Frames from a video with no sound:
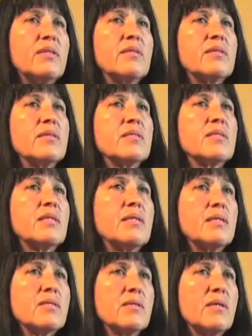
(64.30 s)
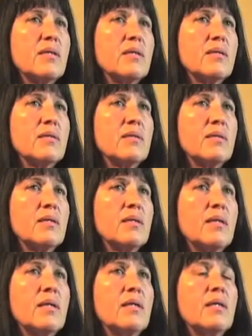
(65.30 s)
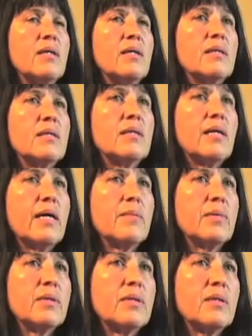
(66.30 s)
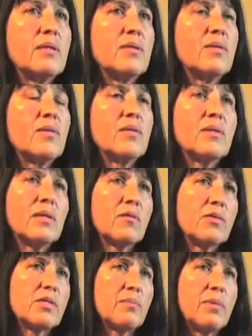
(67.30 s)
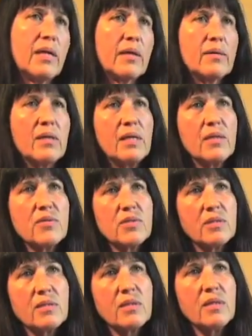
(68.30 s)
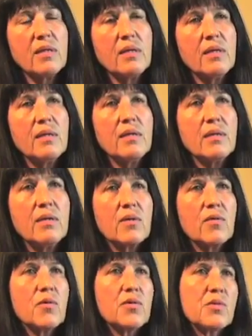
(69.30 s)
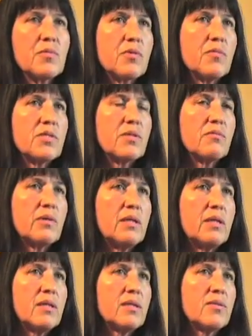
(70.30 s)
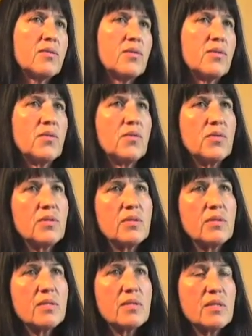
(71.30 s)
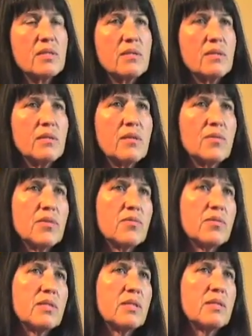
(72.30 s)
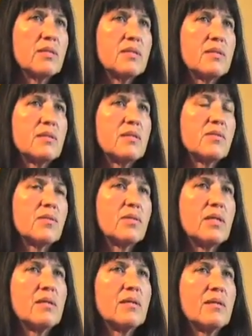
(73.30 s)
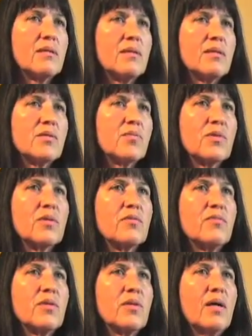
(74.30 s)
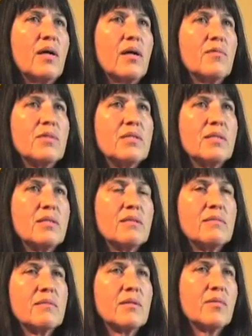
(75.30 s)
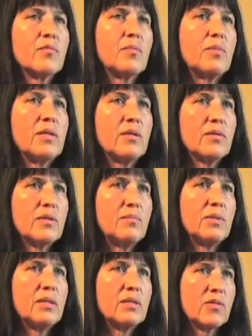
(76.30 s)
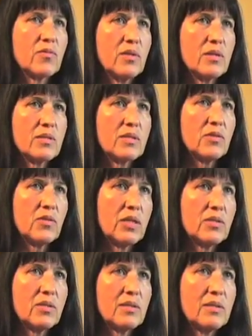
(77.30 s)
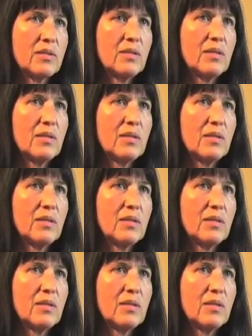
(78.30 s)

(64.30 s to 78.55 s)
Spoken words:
the Indian Studies law that happened, and there was a backlash, and coursework wasn't ready at institutions, and there was resistance. And so then this wonderful law was then repealed to be a strong suggestion.